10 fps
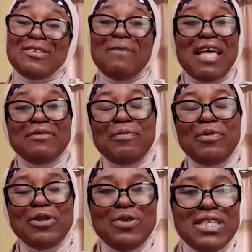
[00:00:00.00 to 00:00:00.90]
sometimes
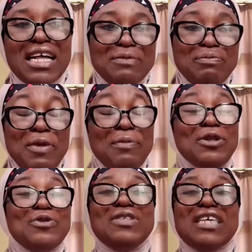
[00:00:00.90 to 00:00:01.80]
people do
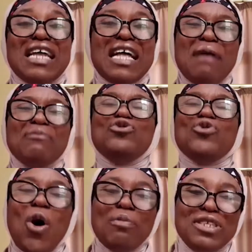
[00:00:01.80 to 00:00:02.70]
say that I'm
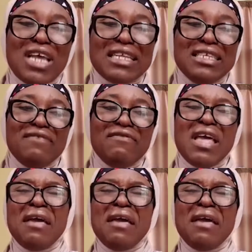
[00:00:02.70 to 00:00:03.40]
too objective,